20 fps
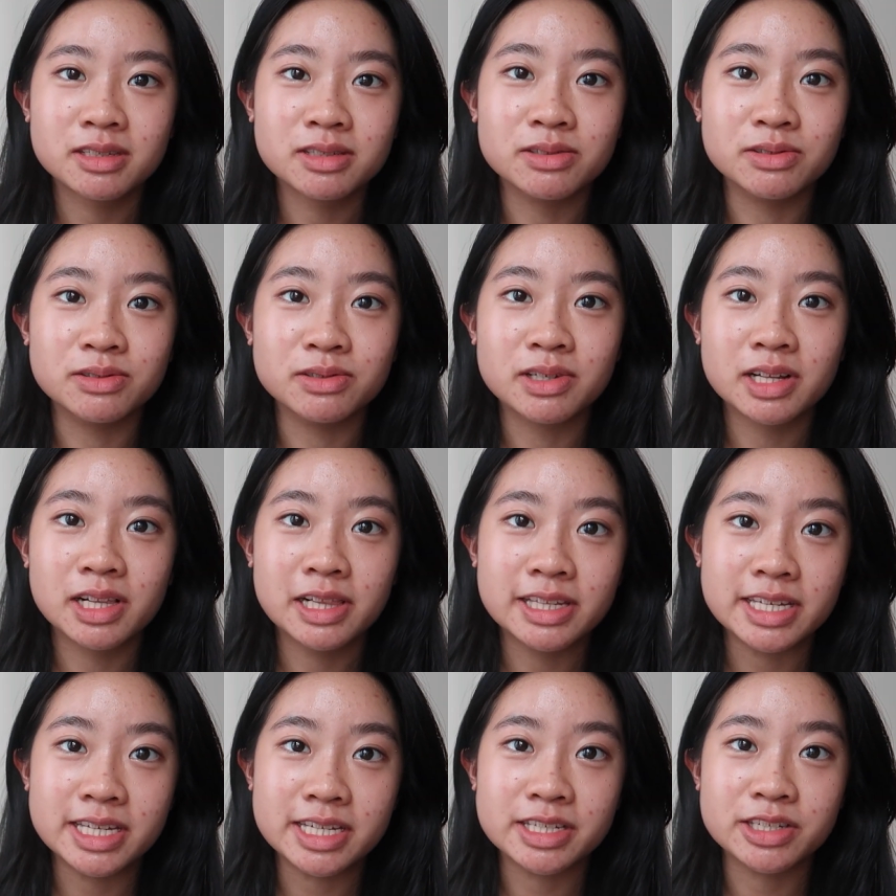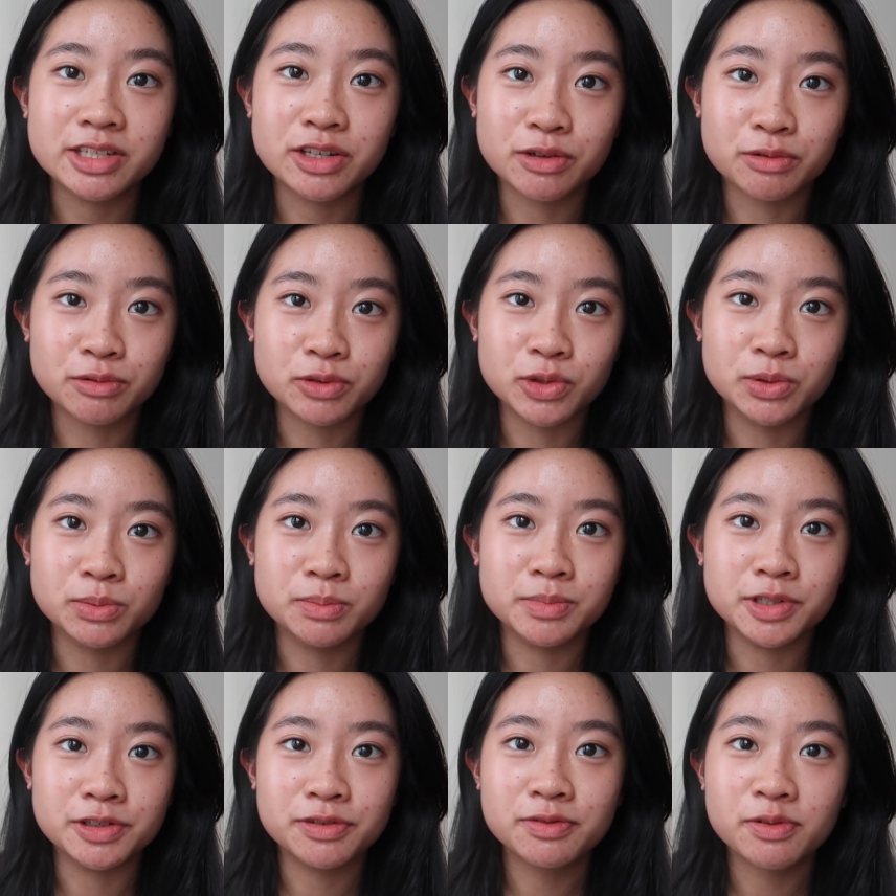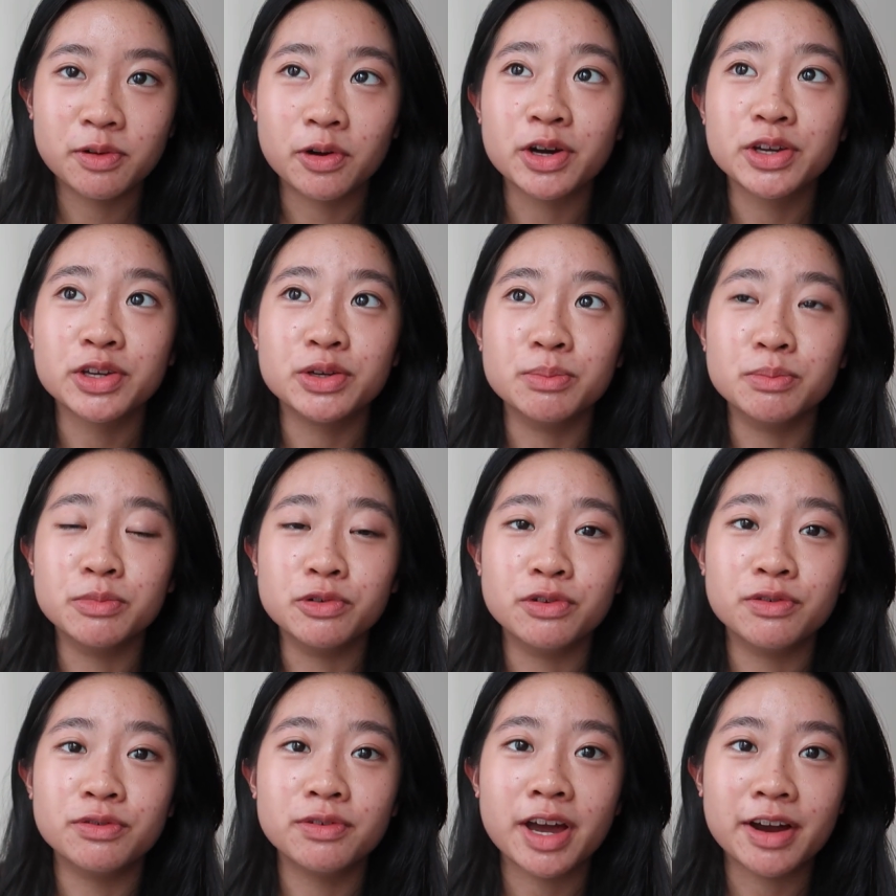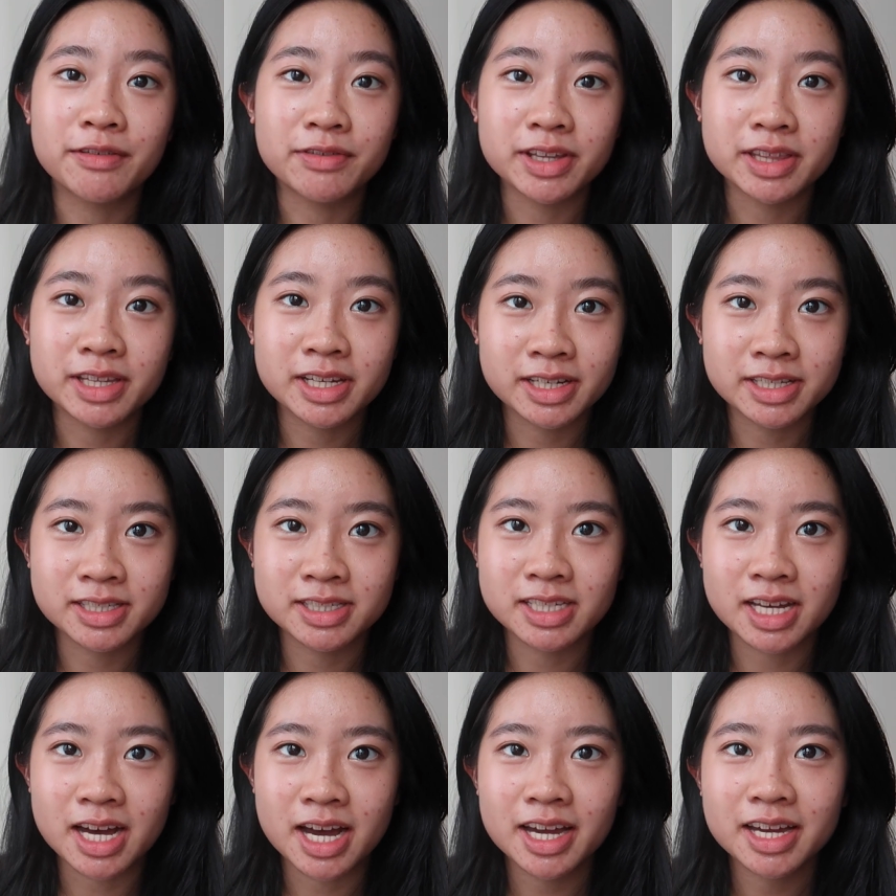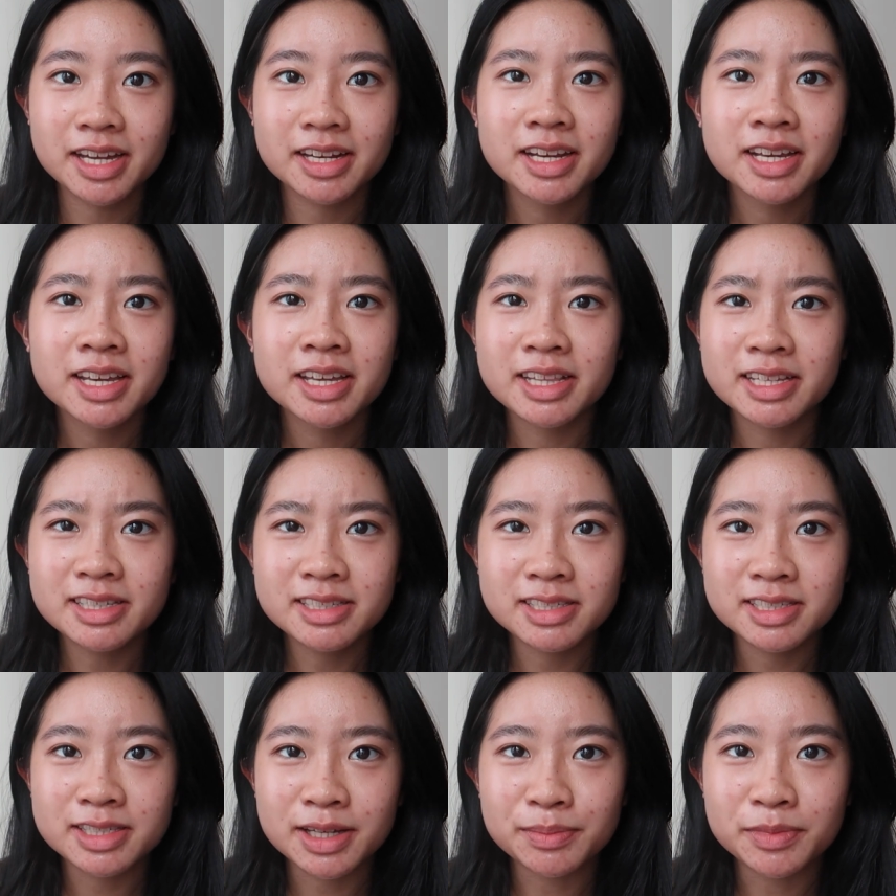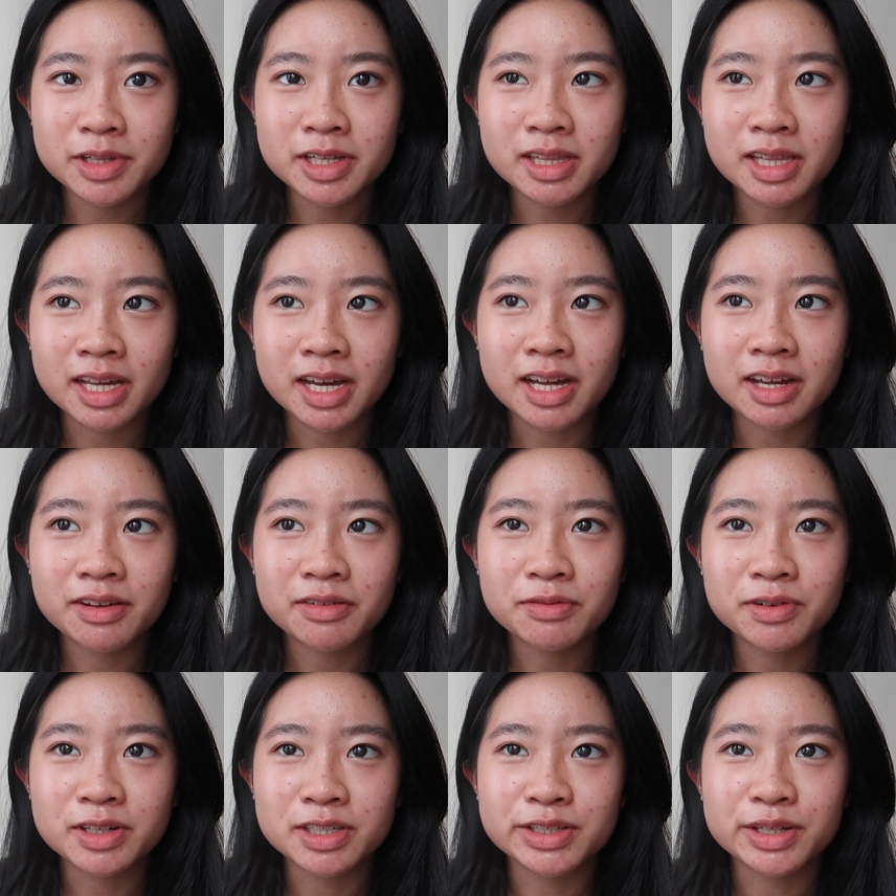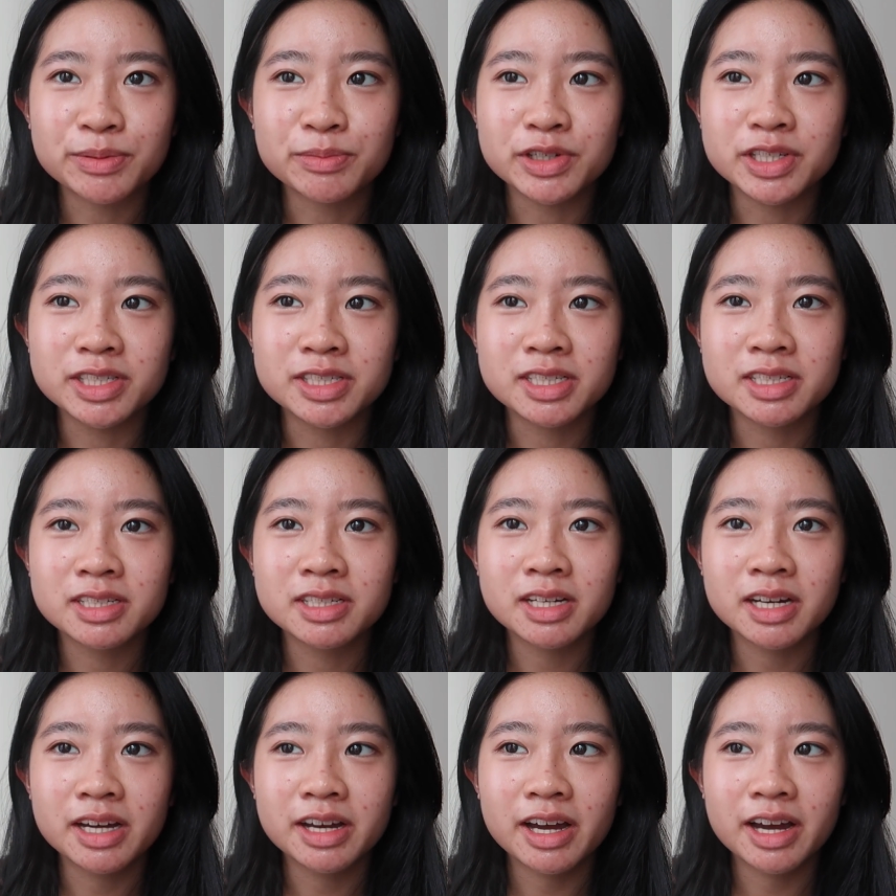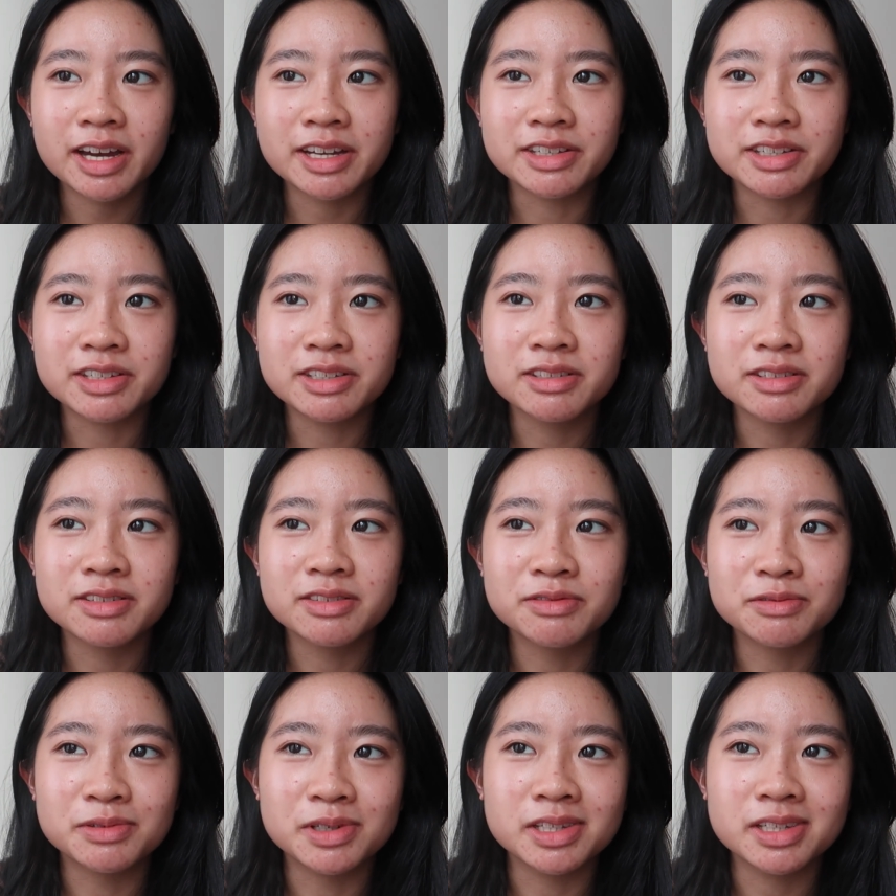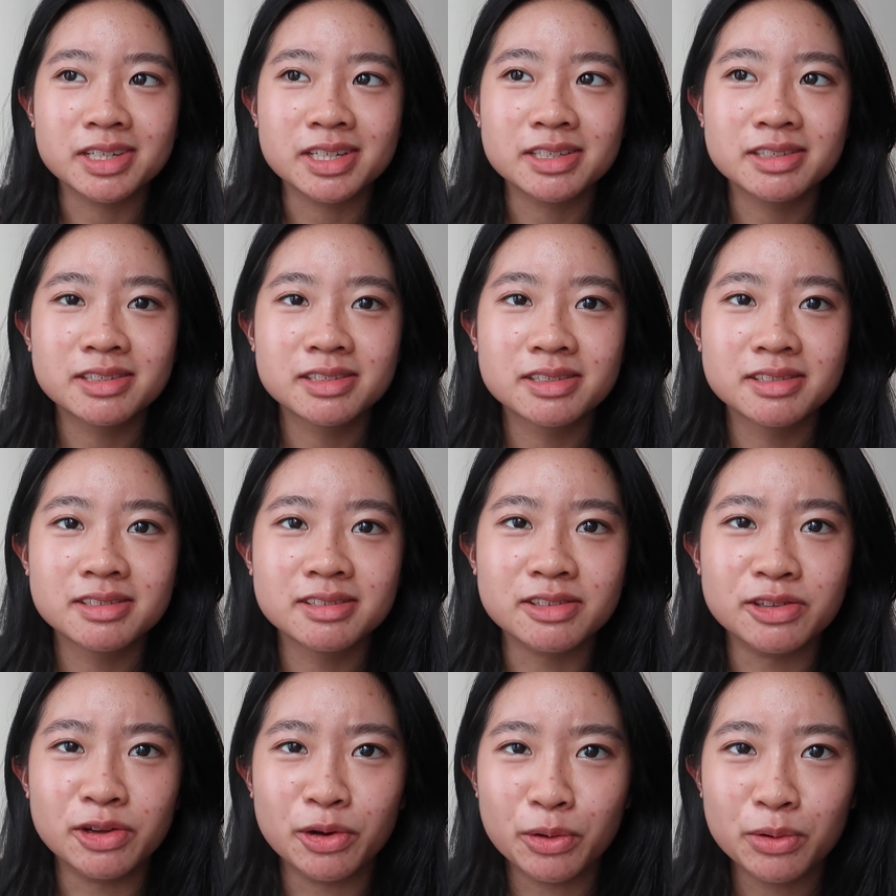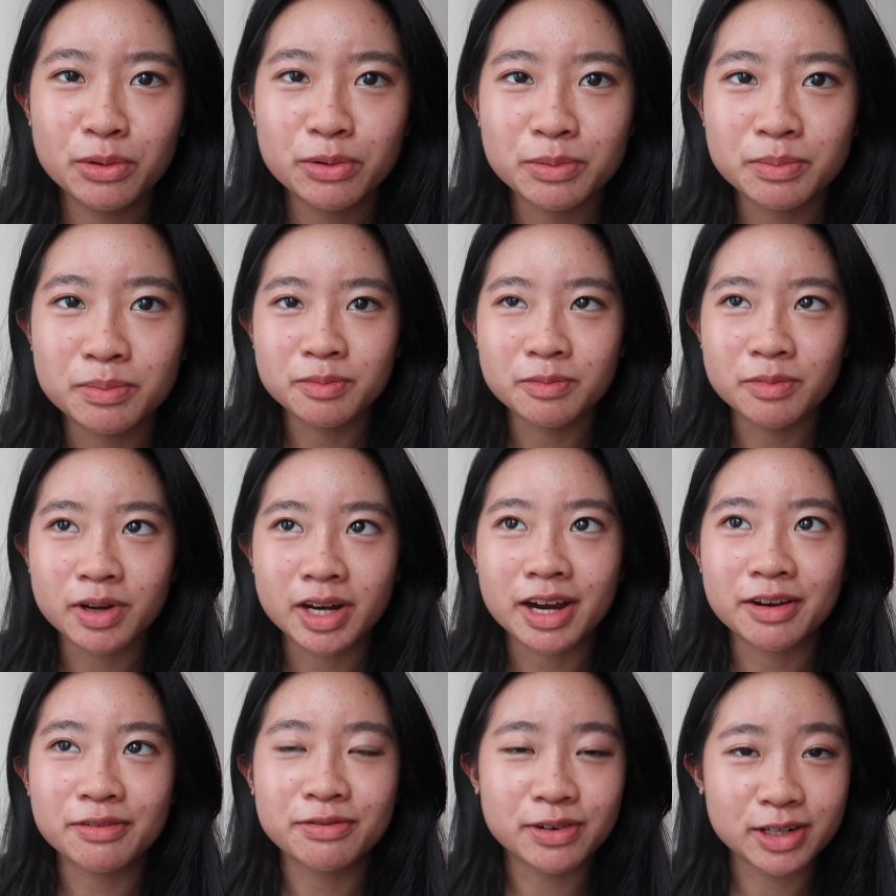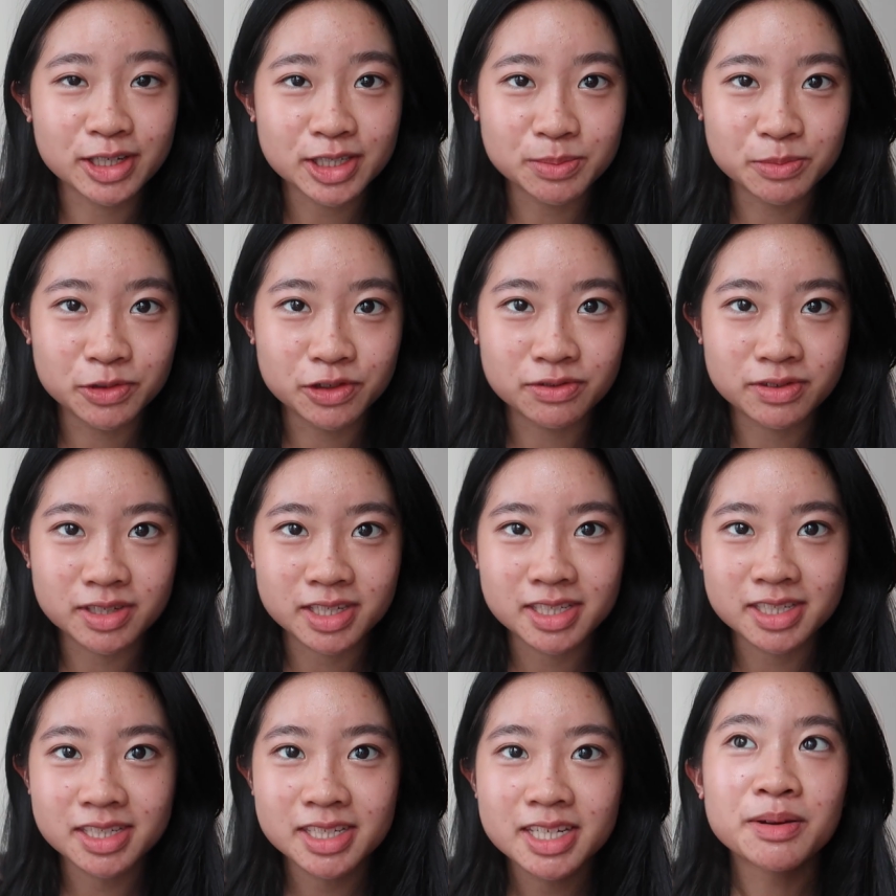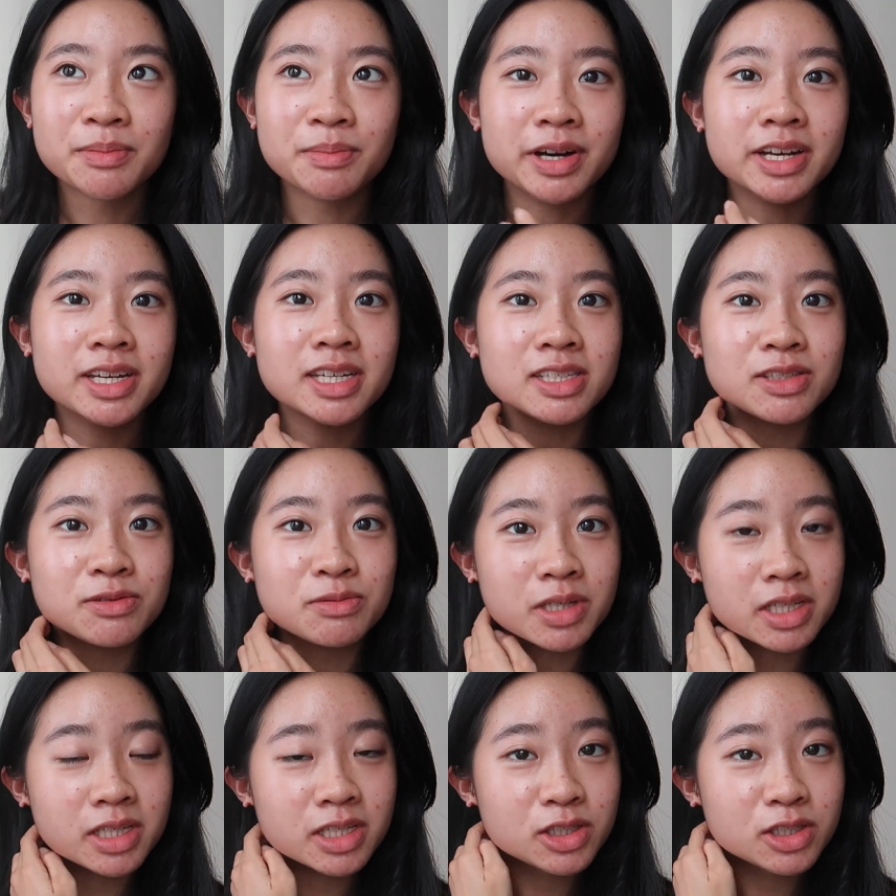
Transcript: to clean your room before you move everything inside. This is something that for some reason I didn't really note when I first moved in, but it's really